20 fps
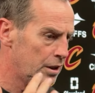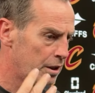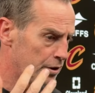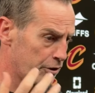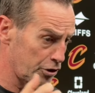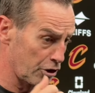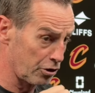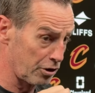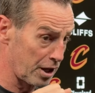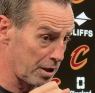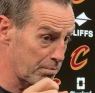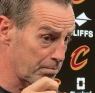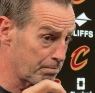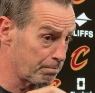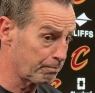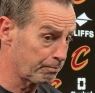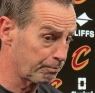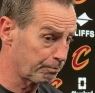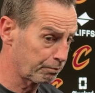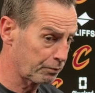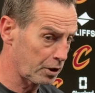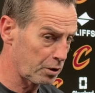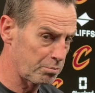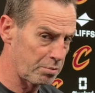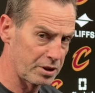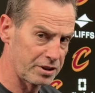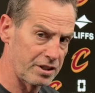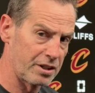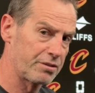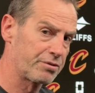So they
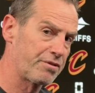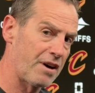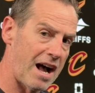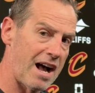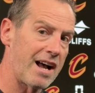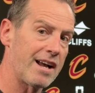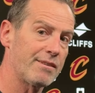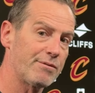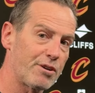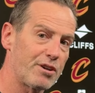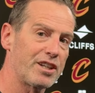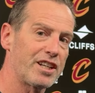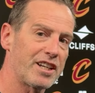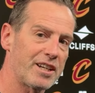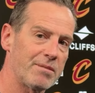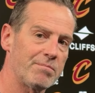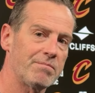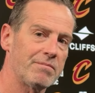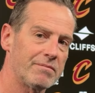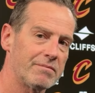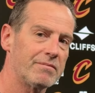put their five on him